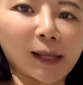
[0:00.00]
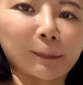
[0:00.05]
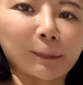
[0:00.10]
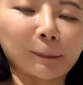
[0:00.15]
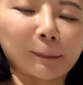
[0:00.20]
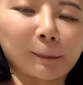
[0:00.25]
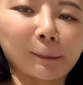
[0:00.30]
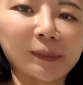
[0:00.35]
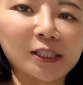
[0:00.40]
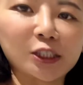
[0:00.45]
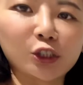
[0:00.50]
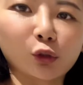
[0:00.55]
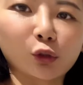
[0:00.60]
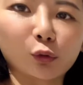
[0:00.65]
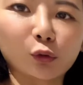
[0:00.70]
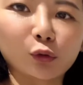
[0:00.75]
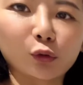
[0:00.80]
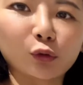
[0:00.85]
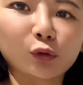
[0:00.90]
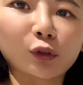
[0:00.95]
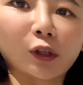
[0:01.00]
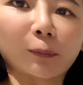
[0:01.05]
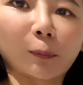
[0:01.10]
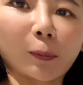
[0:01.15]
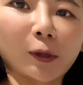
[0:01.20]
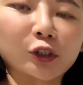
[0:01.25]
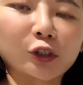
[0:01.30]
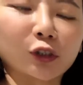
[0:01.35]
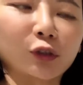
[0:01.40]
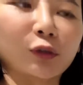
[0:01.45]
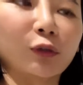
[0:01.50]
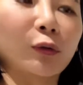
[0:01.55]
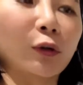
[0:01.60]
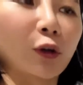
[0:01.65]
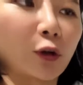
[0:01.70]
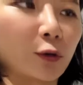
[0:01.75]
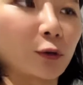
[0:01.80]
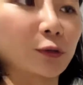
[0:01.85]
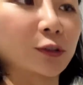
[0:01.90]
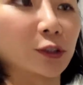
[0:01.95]
Let me show you a muscle
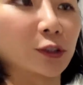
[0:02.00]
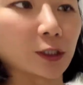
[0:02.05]
called the